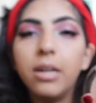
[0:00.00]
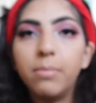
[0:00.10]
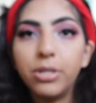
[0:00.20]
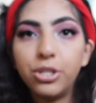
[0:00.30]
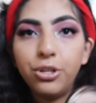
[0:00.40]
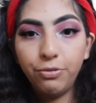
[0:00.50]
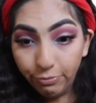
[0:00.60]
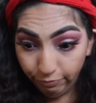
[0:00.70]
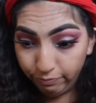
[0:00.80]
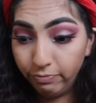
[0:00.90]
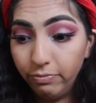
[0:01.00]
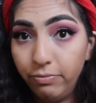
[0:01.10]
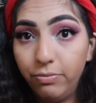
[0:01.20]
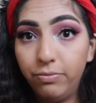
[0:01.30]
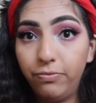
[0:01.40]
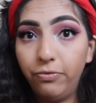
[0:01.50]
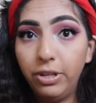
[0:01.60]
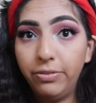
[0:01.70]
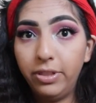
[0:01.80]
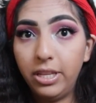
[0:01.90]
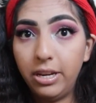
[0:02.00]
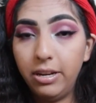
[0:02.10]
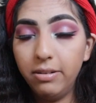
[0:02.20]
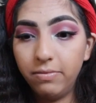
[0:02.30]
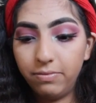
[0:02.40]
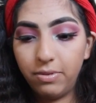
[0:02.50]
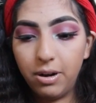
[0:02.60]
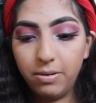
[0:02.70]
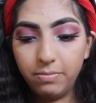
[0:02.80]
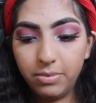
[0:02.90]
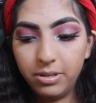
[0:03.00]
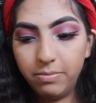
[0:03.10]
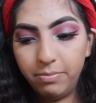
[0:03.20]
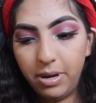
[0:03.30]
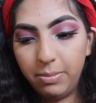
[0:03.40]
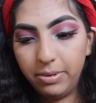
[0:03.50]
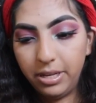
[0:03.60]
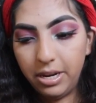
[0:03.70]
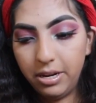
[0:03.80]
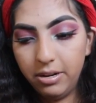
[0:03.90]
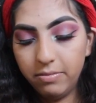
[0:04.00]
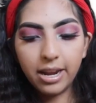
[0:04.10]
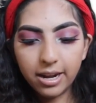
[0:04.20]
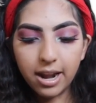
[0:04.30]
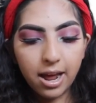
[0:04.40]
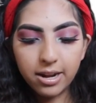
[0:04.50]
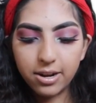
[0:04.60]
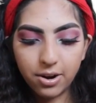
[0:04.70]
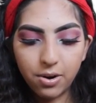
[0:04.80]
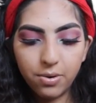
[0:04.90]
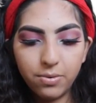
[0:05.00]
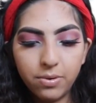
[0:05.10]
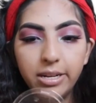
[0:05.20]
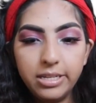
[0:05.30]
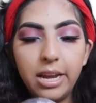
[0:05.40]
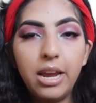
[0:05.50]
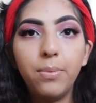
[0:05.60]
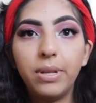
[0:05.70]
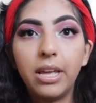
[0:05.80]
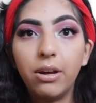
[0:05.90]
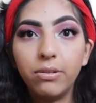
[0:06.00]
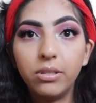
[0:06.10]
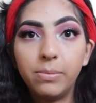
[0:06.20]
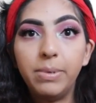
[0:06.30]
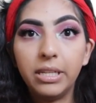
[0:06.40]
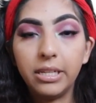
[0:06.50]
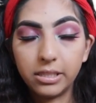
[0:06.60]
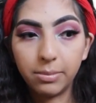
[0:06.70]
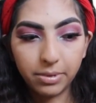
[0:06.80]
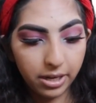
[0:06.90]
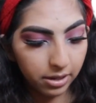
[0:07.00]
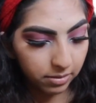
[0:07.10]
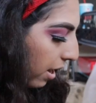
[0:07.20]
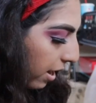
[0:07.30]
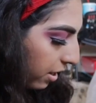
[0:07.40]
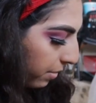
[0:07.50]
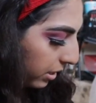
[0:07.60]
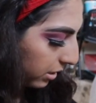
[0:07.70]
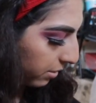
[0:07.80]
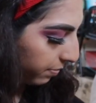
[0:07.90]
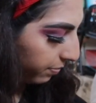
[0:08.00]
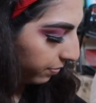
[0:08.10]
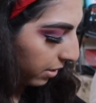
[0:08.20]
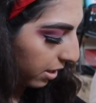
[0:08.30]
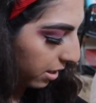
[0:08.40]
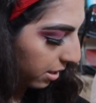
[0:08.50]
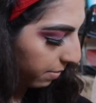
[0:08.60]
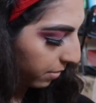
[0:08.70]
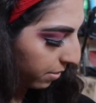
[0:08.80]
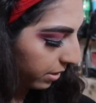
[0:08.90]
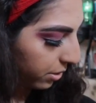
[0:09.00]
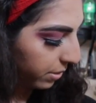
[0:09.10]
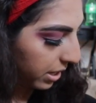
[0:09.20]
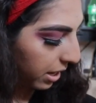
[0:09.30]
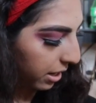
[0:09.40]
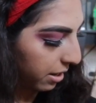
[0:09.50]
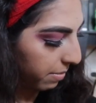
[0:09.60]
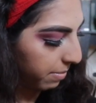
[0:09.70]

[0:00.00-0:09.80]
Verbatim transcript: number two fifty from Maybelline. Cannot go a day without spilling something. Anyways, I'm going to take